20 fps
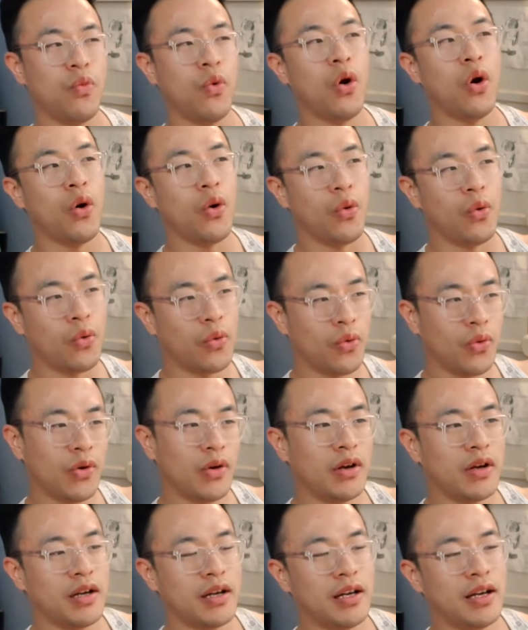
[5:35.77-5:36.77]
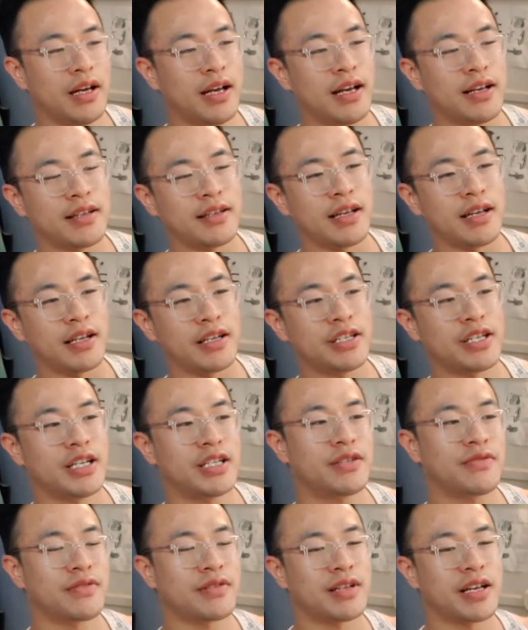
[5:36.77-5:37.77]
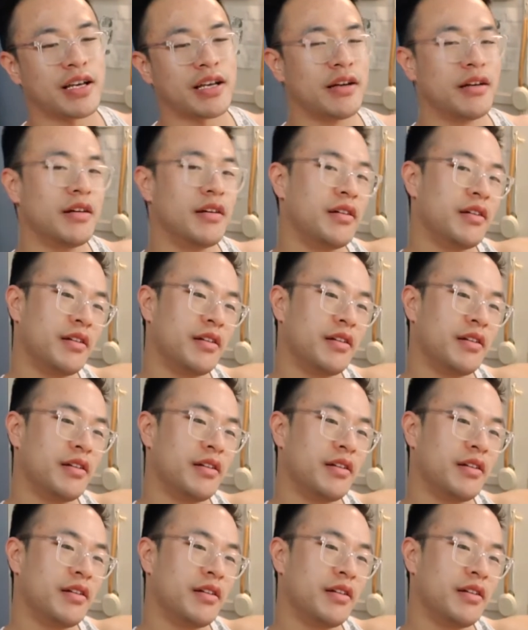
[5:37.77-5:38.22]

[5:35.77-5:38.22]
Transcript: whoa, his like chest was like